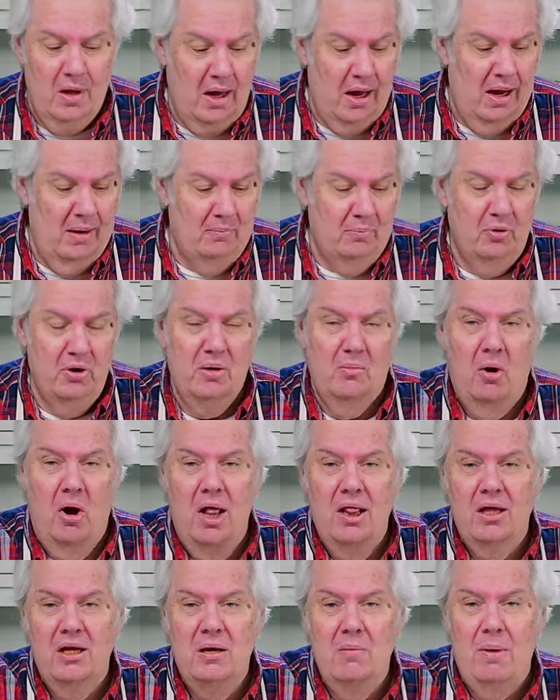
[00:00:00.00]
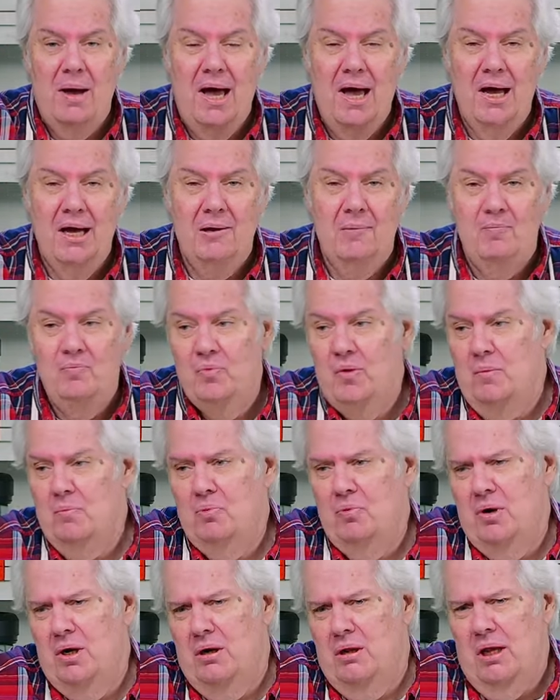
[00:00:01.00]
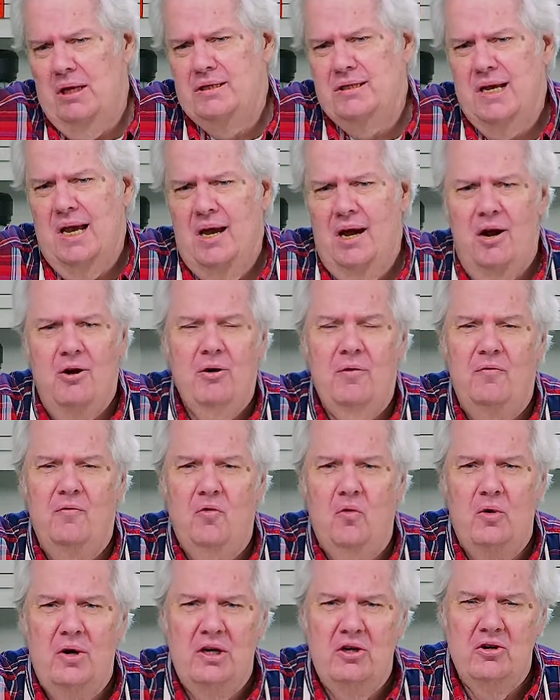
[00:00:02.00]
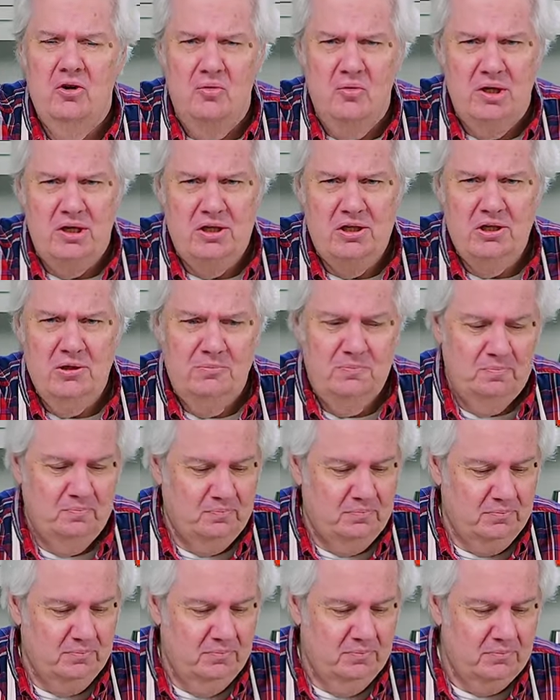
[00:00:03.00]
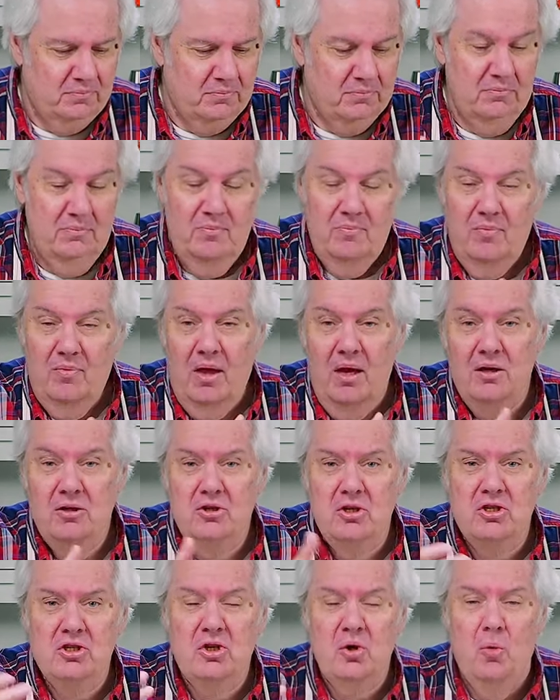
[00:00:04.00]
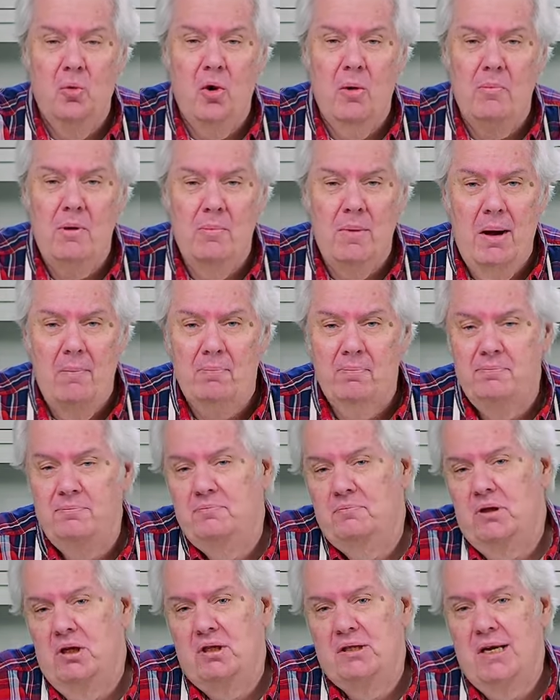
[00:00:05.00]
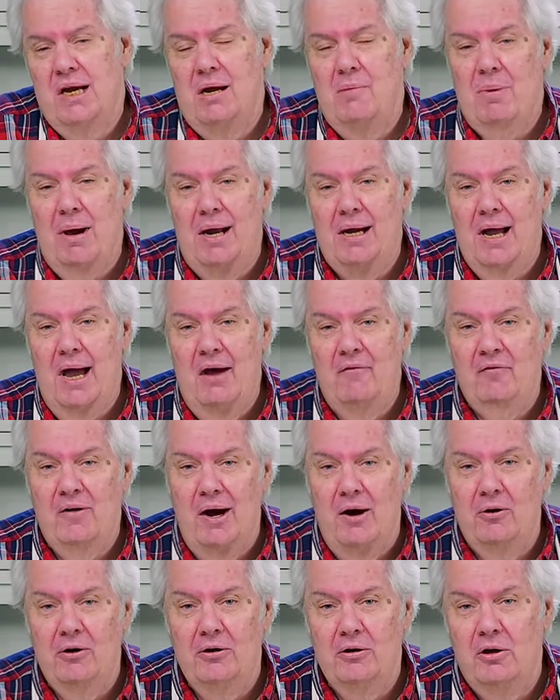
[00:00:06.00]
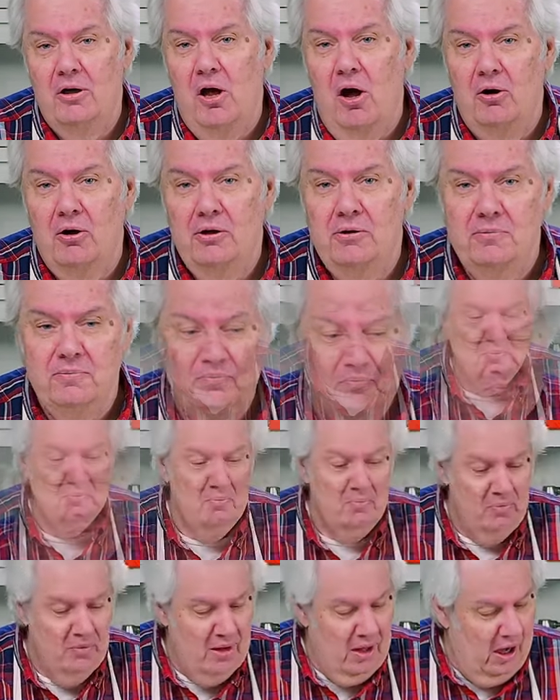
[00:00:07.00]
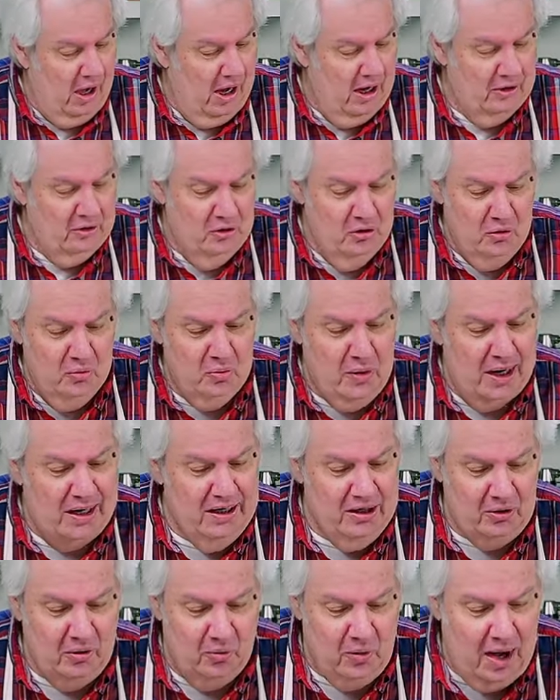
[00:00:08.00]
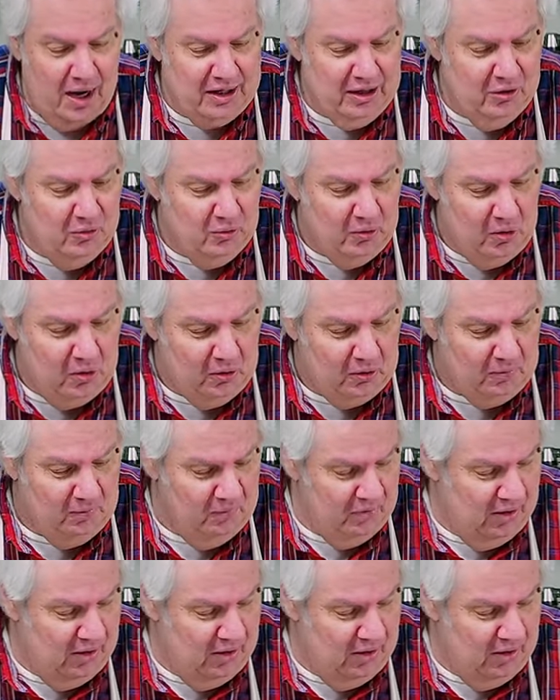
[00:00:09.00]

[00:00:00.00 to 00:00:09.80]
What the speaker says: and put them all in a bag and put it, let's say, 140 degrees just to warm them up. It'll take about a half hour or longer, and you're ready to rock and roll.